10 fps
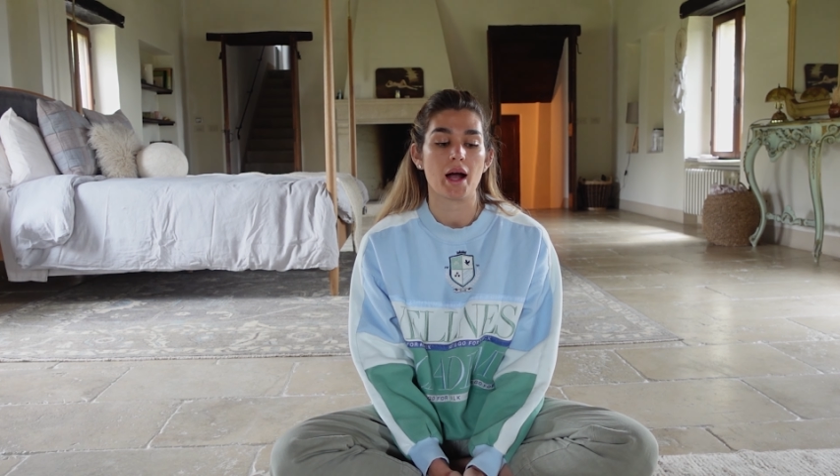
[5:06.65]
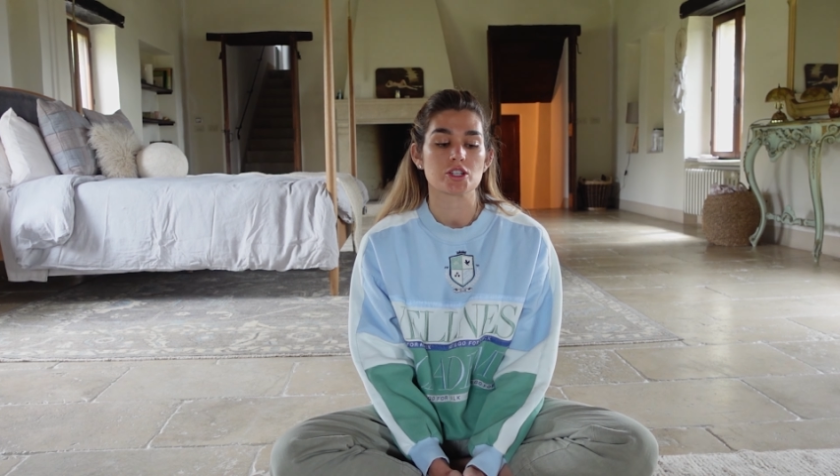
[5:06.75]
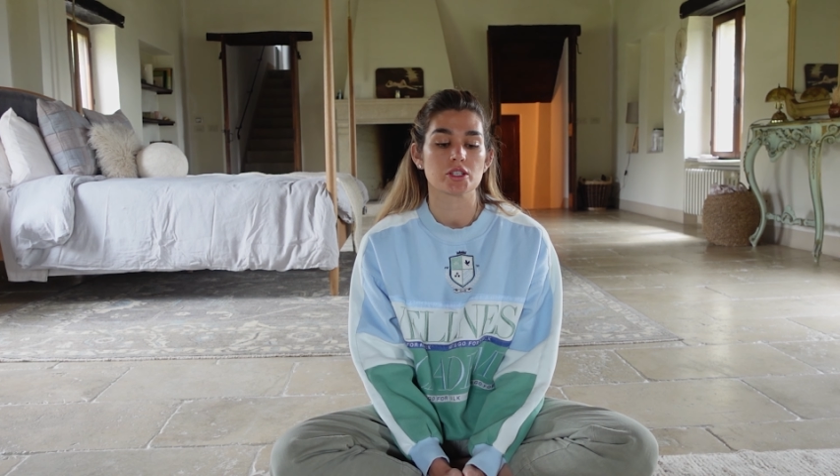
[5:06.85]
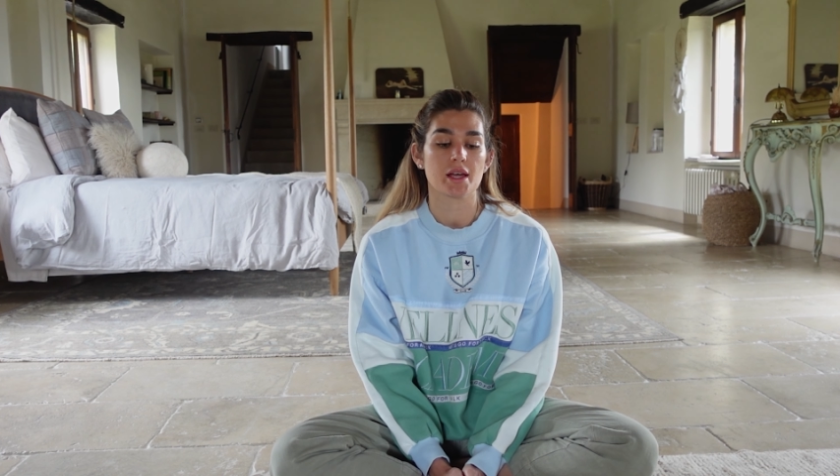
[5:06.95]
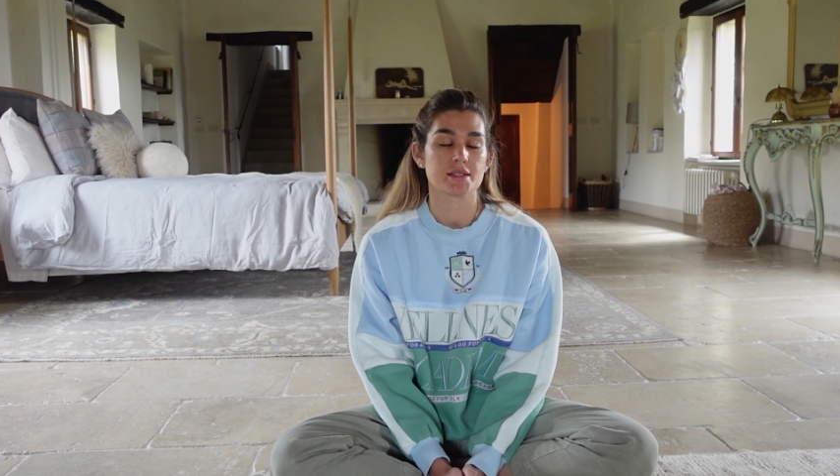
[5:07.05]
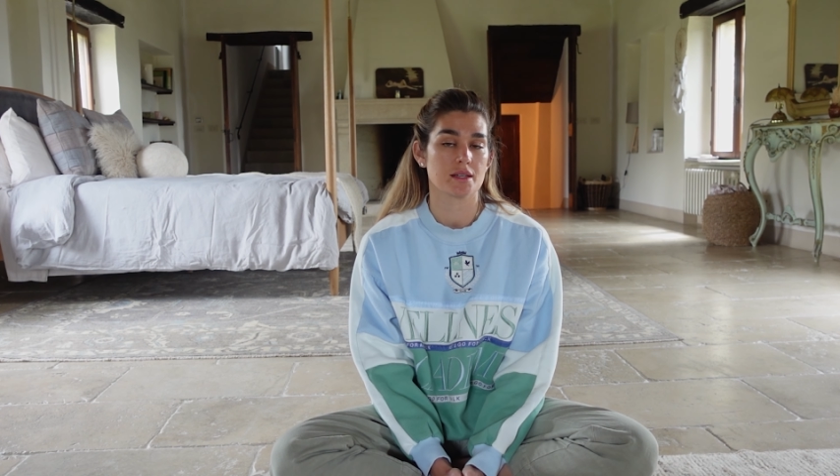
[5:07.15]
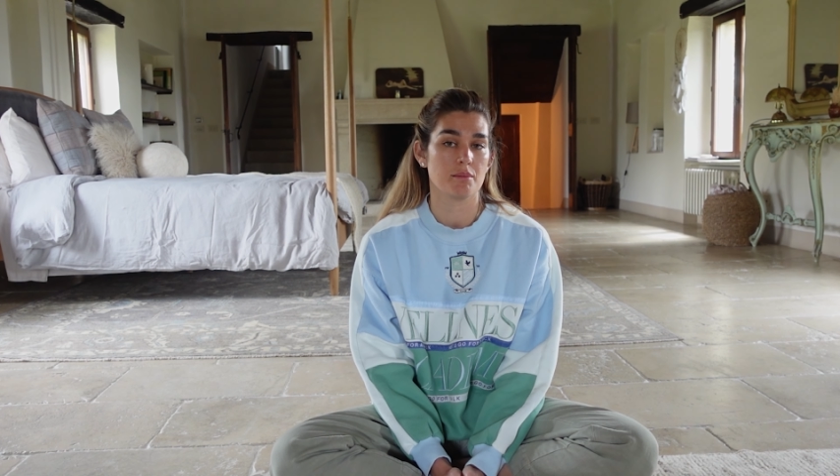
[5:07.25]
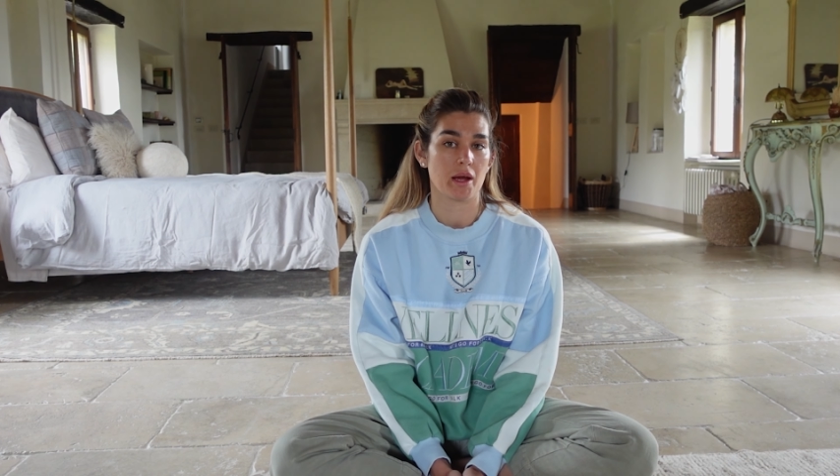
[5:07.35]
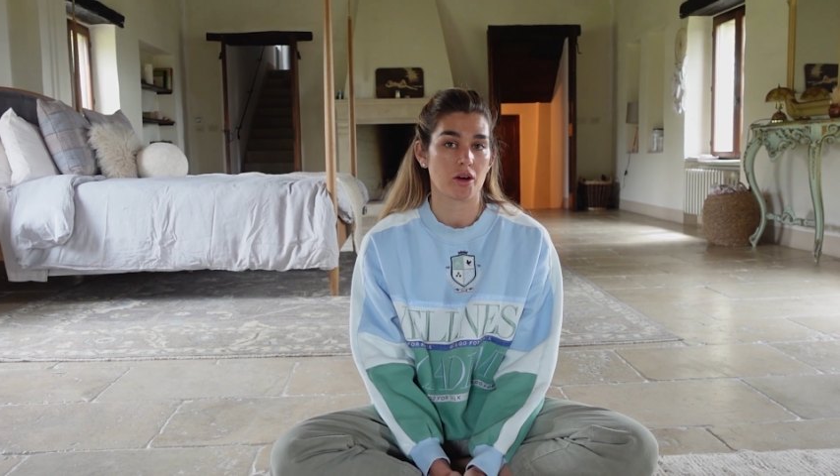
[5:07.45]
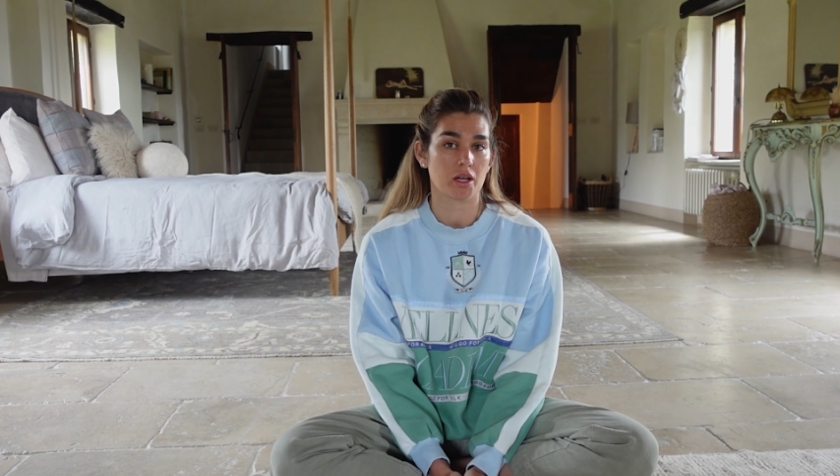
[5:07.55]
actually as an
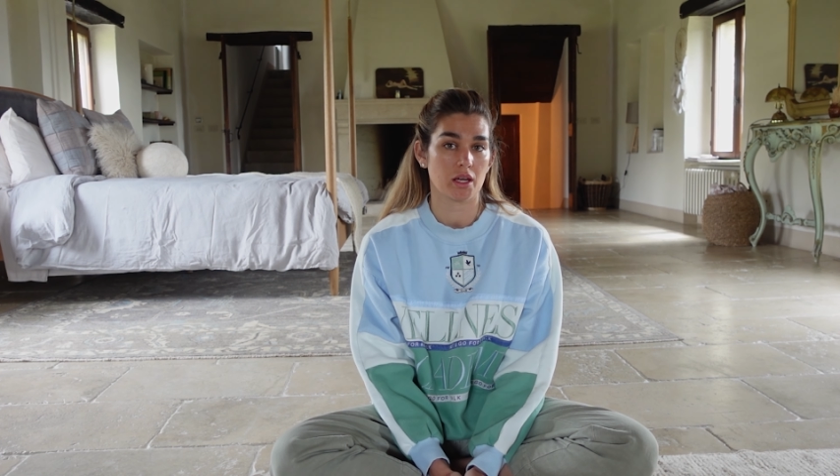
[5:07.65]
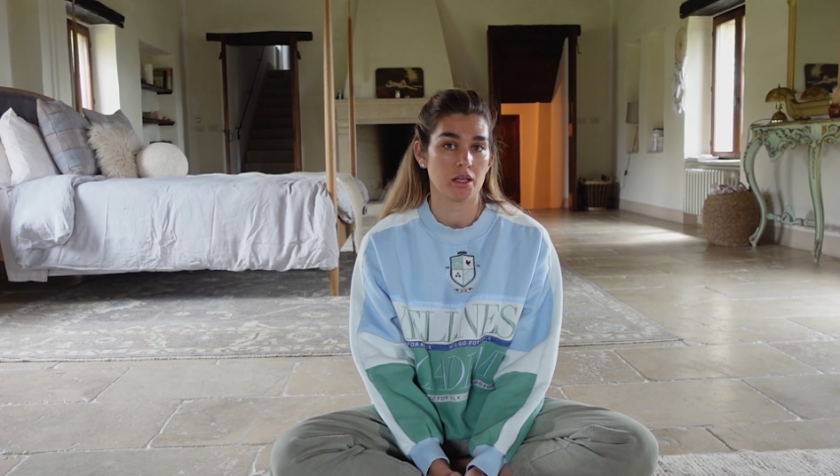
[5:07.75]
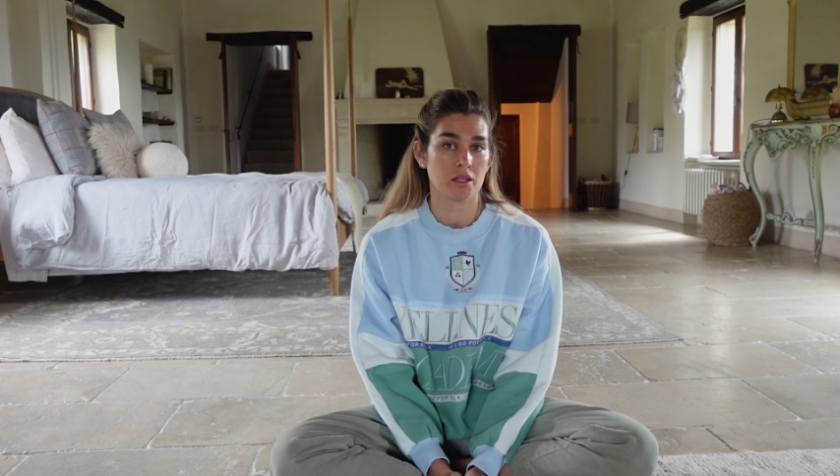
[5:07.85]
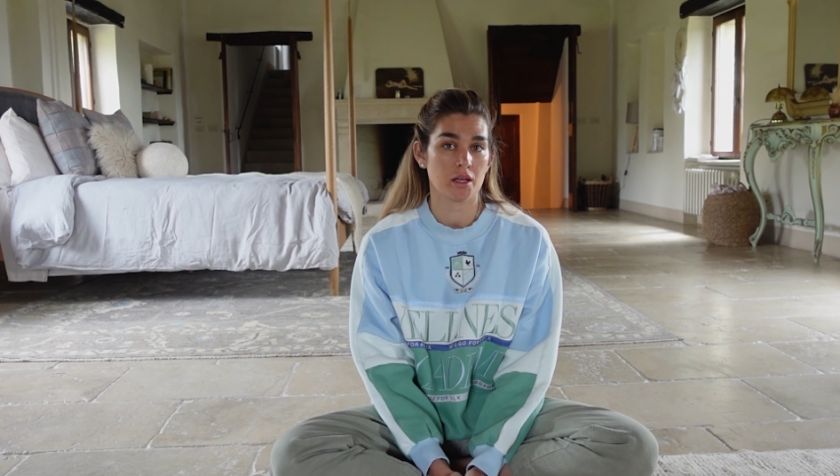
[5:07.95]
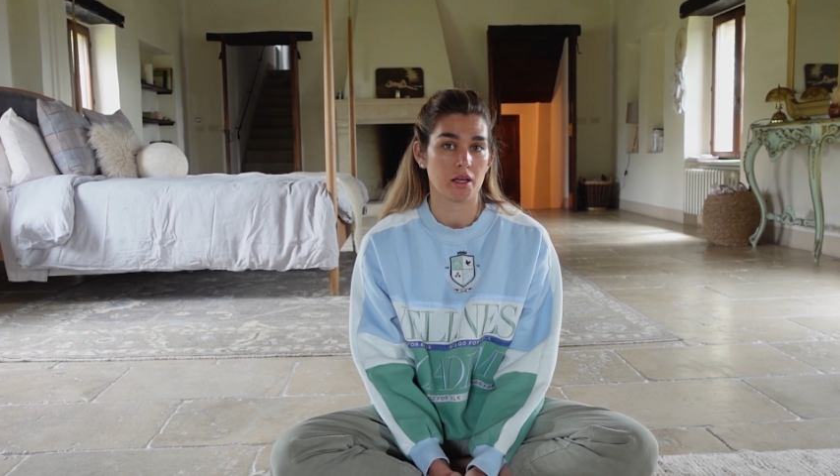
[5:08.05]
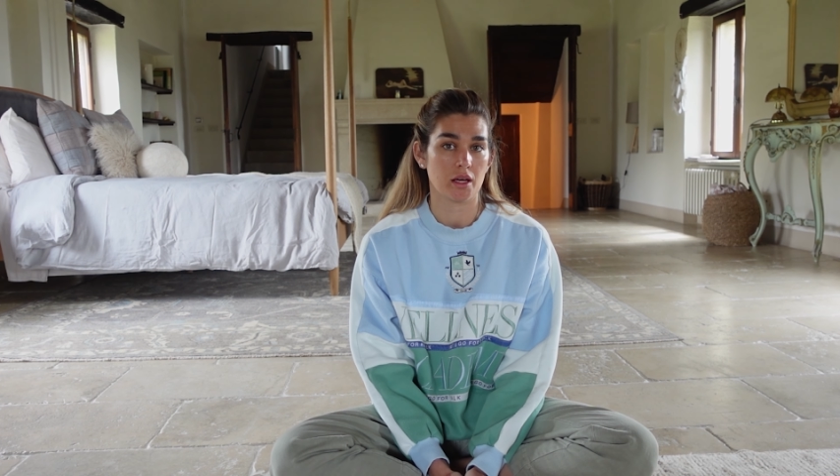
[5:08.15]
American,